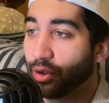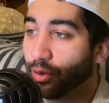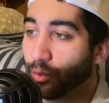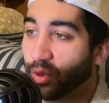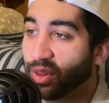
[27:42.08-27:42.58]

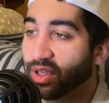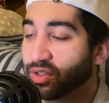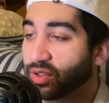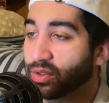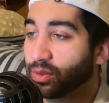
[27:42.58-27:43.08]
when
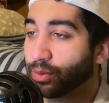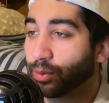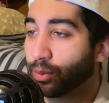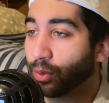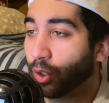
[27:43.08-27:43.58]
this
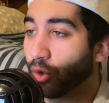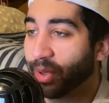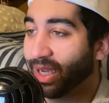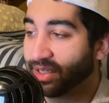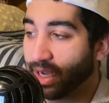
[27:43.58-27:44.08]
whole
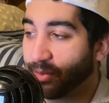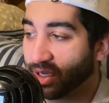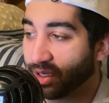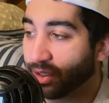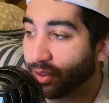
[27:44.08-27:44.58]

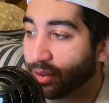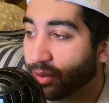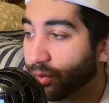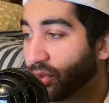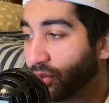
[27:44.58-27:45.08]
pandemic
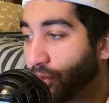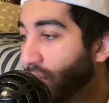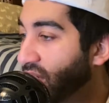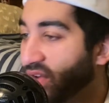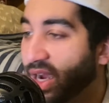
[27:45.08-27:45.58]
with
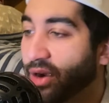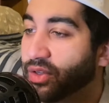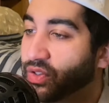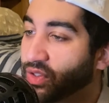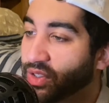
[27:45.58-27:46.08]

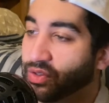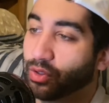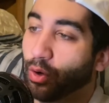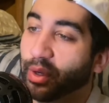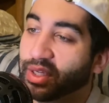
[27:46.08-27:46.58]
coronavirus is
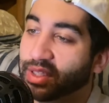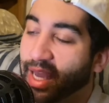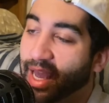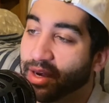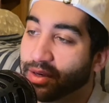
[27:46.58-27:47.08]
going to
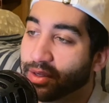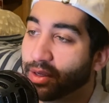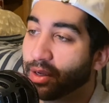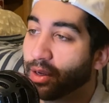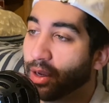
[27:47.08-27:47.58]
end.
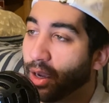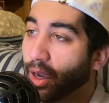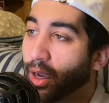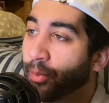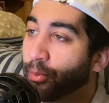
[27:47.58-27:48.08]

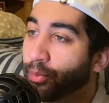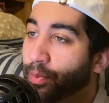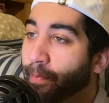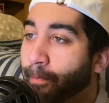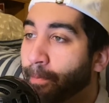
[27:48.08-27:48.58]

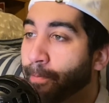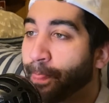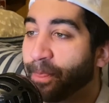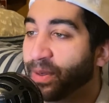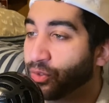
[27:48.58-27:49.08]

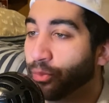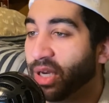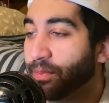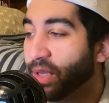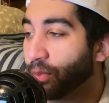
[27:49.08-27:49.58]
Too many
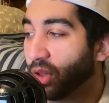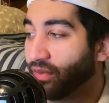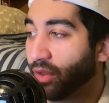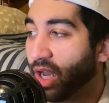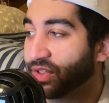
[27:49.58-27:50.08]
people have
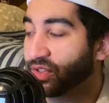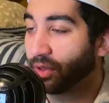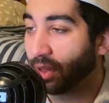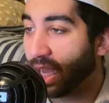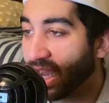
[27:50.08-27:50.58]
lost their
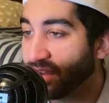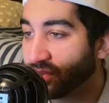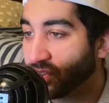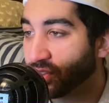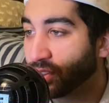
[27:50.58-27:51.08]

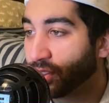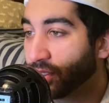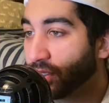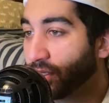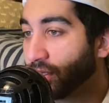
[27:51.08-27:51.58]
lives,
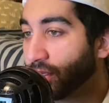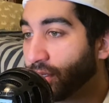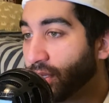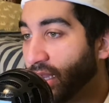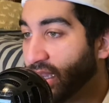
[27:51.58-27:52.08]

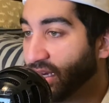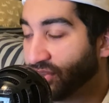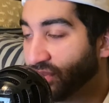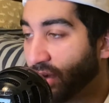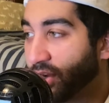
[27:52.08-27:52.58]
and it's
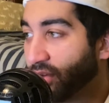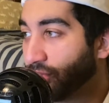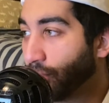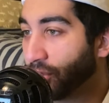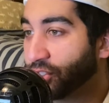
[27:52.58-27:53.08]
very
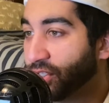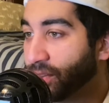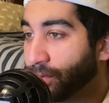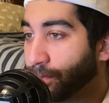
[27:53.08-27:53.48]
unfortunate.